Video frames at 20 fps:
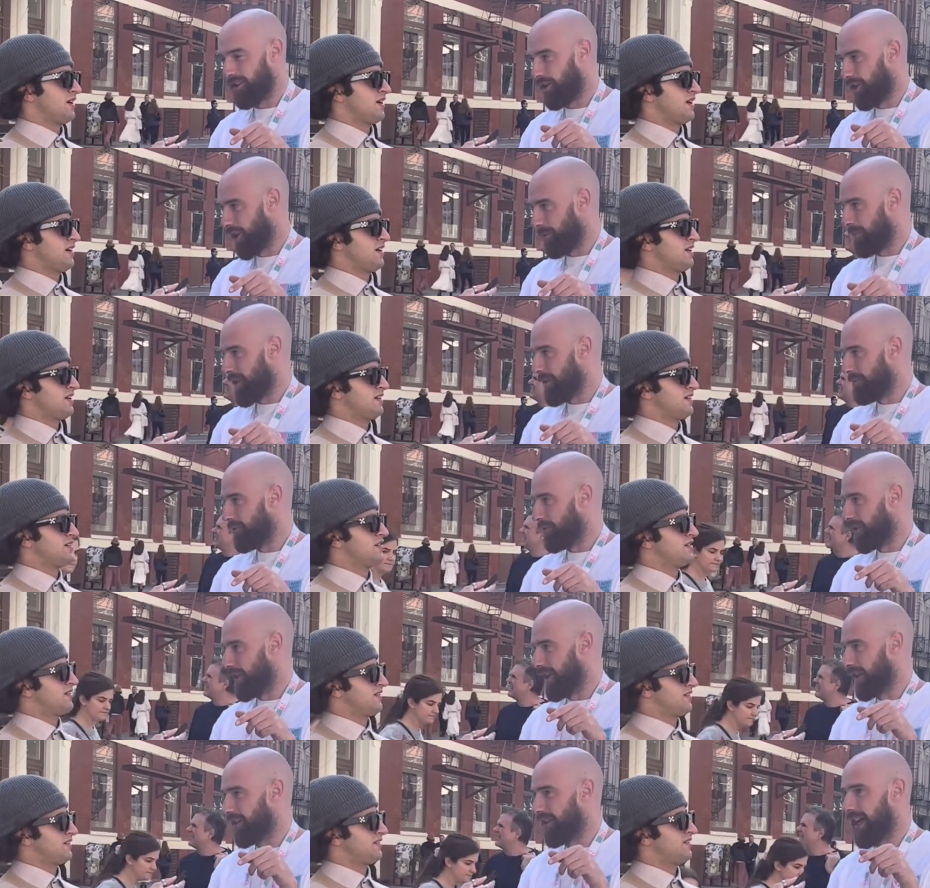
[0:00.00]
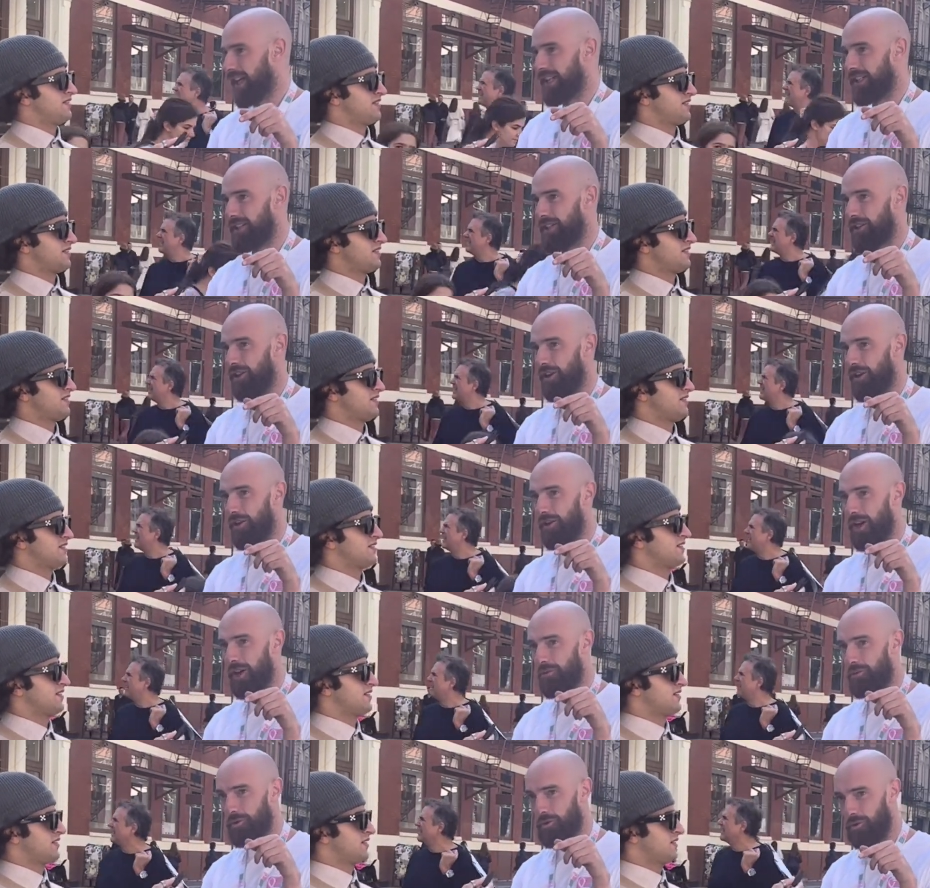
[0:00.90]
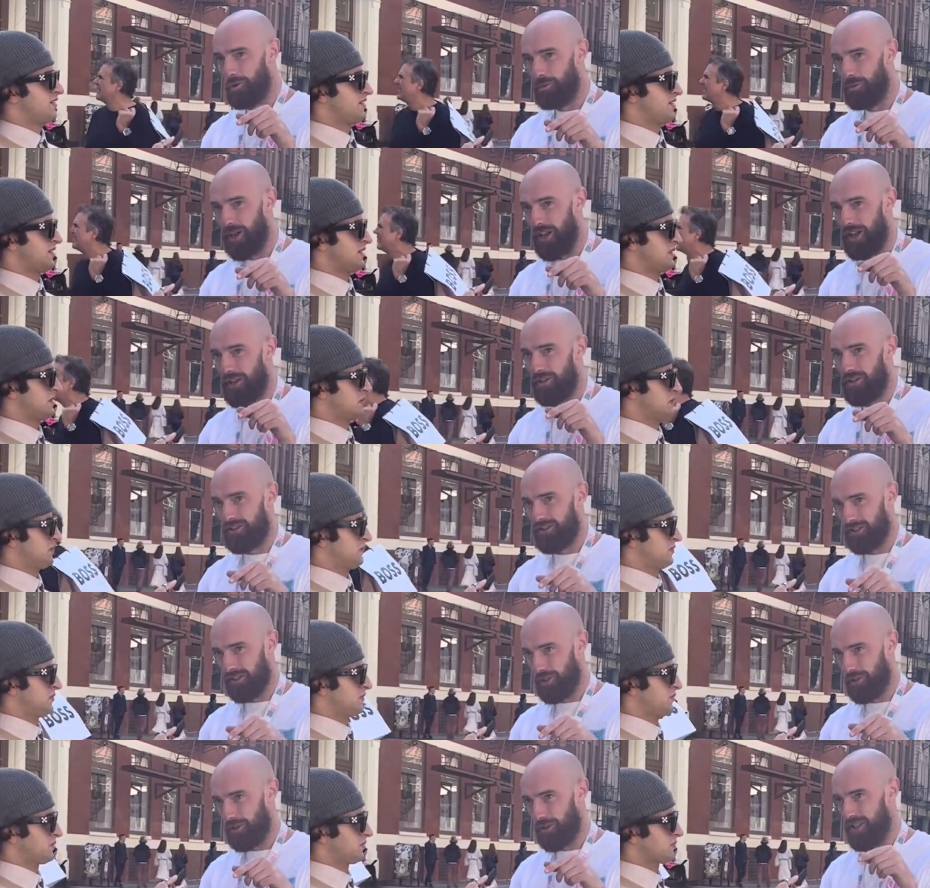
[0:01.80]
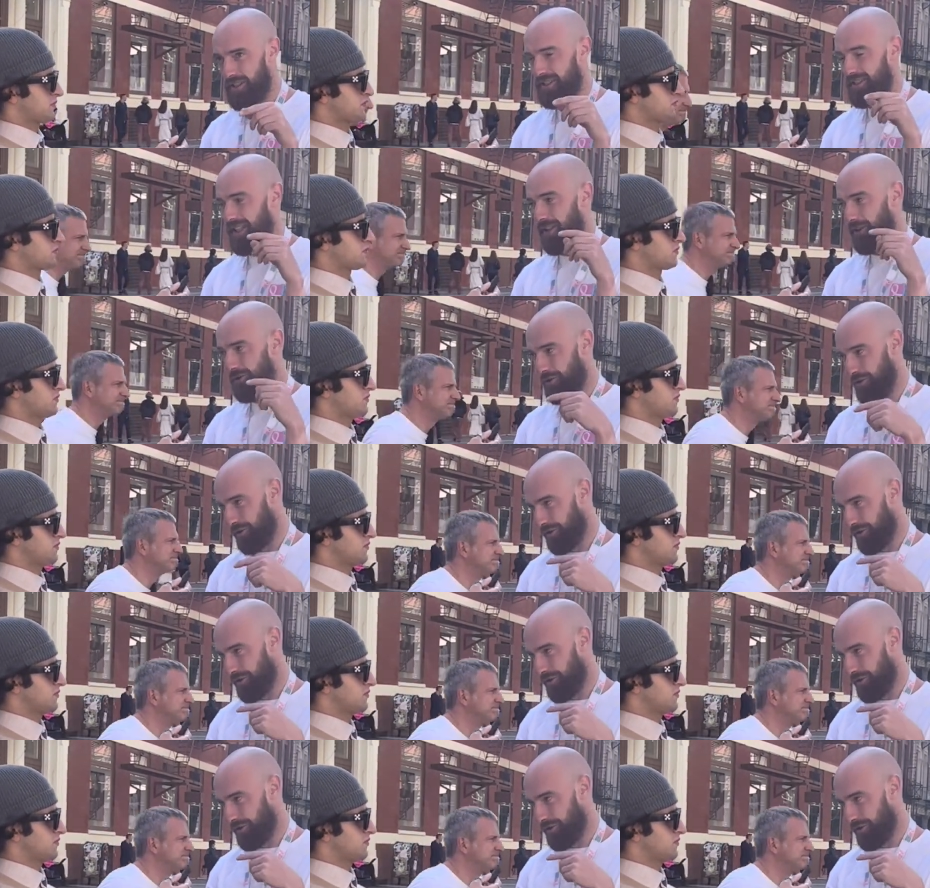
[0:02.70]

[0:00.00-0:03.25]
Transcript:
Speaker 1: a lot of people that, like, you know, are ruled by their insecurities and so